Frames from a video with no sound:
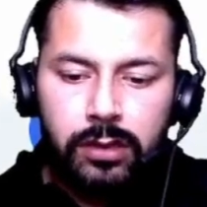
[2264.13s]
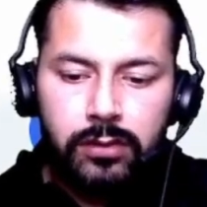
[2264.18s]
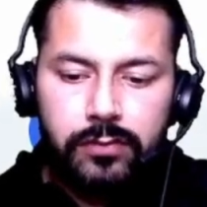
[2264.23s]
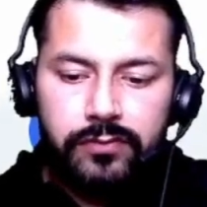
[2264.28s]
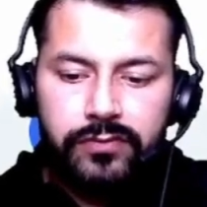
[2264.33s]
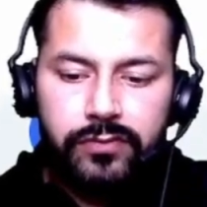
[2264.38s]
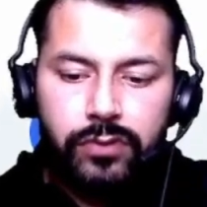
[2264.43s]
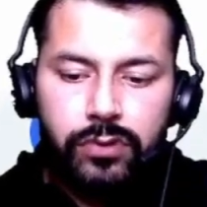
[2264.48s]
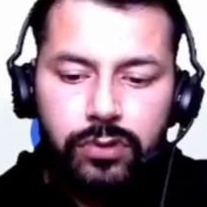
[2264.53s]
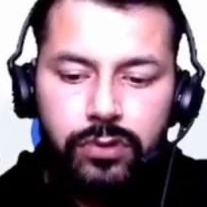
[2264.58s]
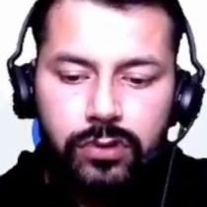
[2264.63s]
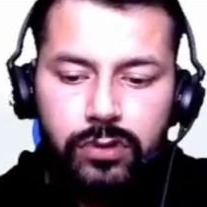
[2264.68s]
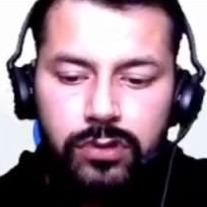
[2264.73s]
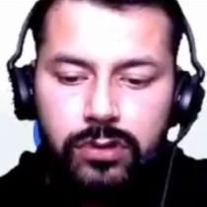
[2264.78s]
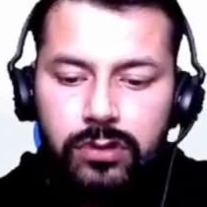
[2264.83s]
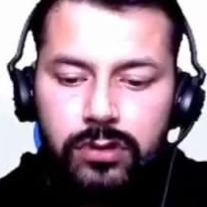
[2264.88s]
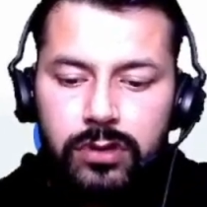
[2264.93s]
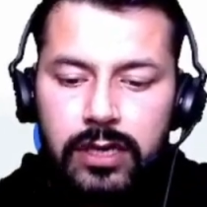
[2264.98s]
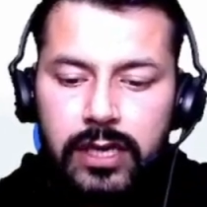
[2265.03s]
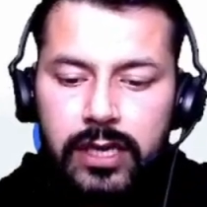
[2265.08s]
For
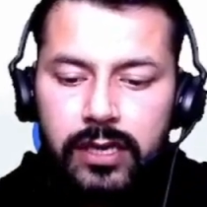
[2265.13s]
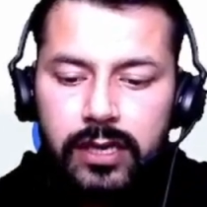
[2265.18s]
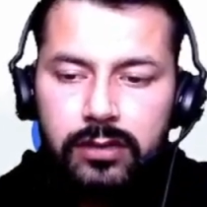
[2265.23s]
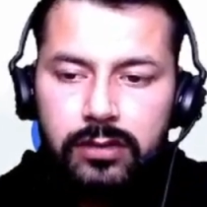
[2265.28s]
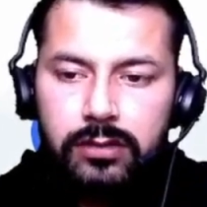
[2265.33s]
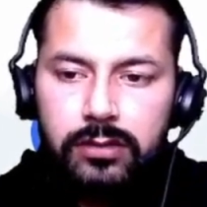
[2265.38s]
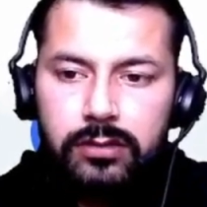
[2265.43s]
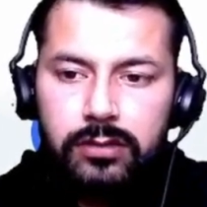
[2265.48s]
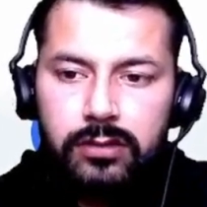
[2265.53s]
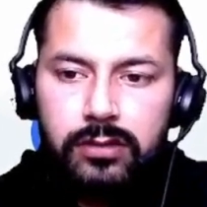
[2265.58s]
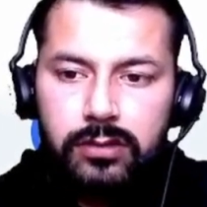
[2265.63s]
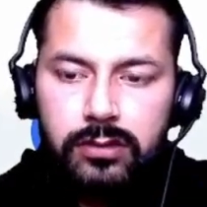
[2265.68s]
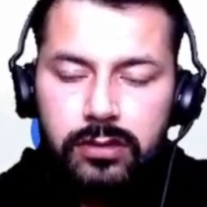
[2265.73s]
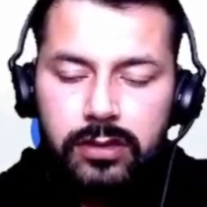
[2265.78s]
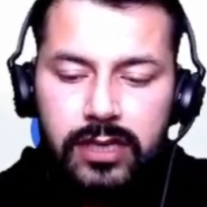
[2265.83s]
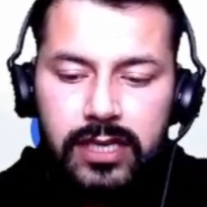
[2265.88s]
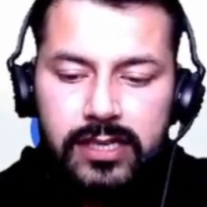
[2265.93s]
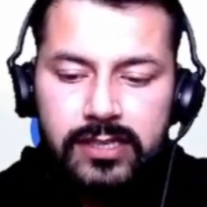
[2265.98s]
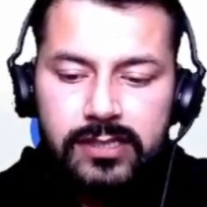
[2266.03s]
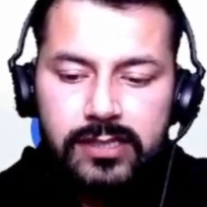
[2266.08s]
like,
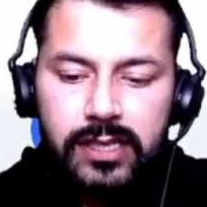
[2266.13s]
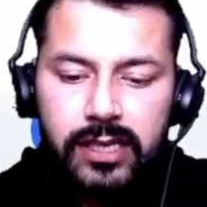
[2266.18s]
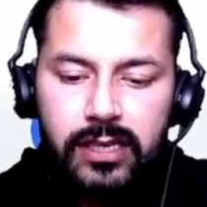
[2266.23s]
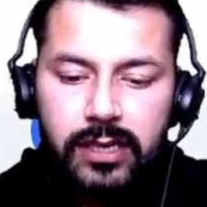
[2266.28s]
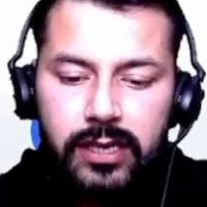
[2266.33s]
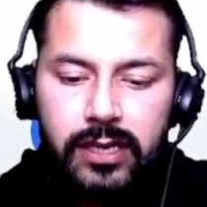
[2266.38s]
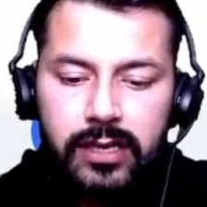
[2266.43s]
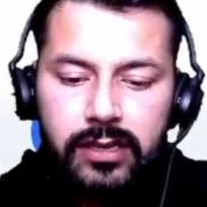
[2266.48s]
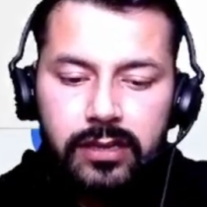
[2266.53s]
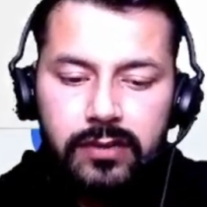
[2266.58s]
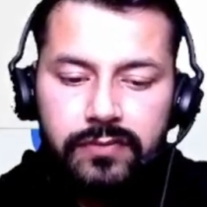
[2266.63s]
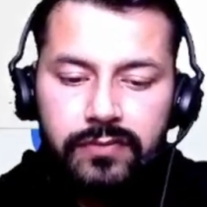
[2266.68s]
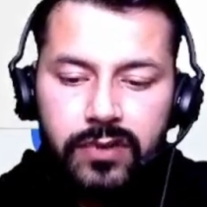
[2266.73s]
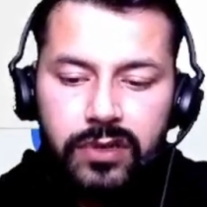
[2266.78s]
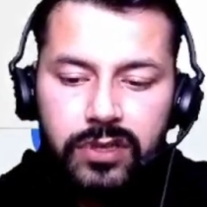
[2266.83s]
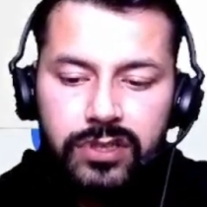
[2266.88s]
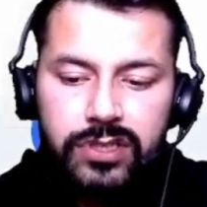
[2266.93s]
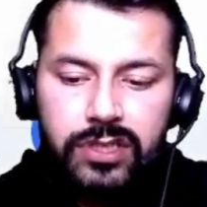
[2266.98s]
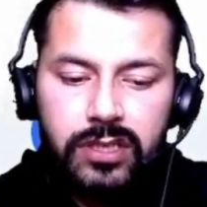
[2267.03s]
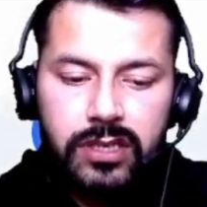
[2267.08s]
let's declare the
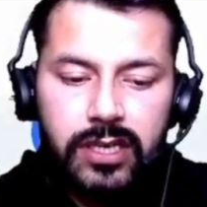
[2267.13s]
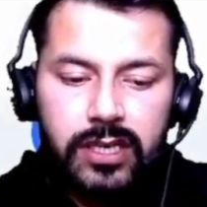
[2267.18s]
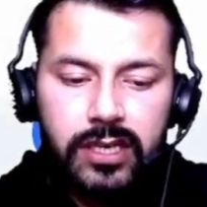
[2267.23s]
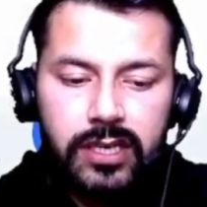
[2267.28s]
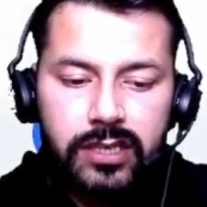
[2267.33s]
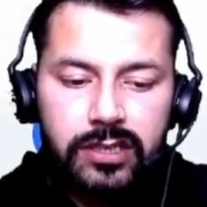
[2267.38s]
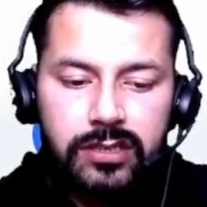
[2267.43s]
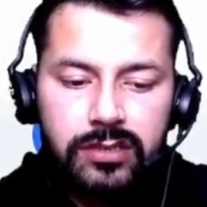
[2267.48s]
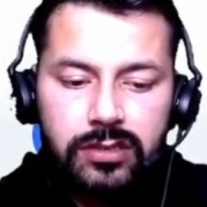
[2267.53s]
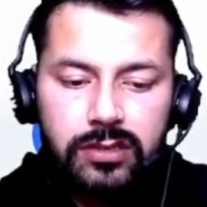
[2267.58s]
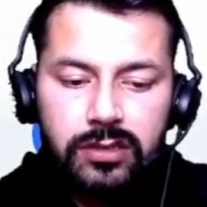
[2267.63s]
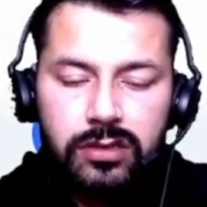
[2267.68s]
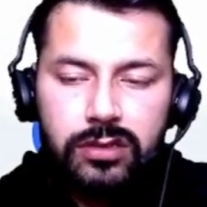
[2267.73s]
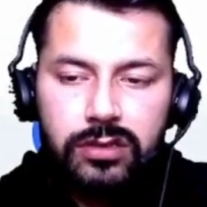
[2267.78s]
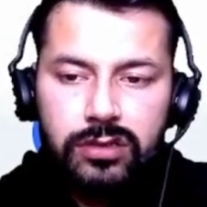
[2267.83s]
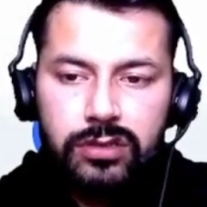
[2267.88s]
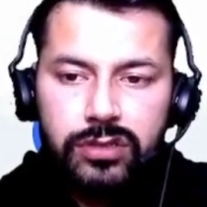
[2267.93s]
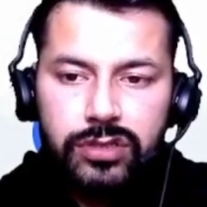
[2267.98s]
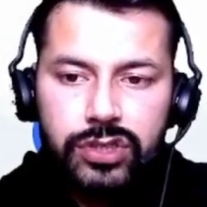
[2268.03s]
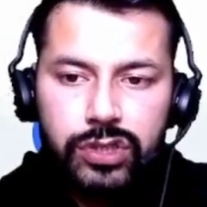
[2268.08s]
function that is
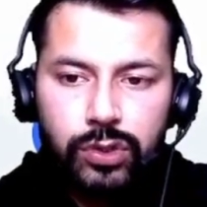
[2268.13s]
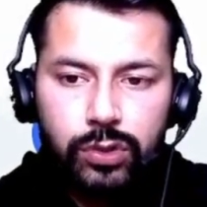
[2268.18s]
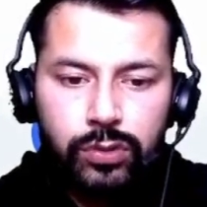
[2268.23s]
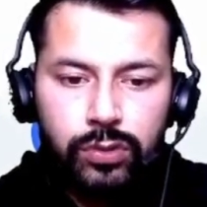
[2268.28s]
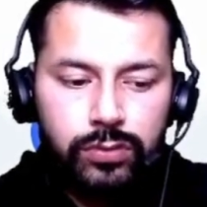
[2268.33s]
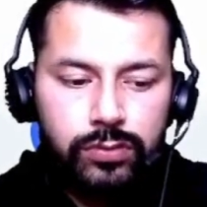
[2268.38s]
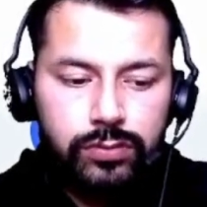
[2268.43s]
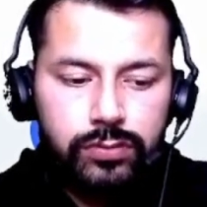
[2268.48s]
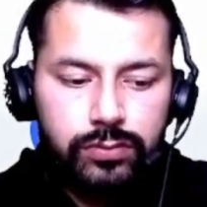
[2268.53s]
show,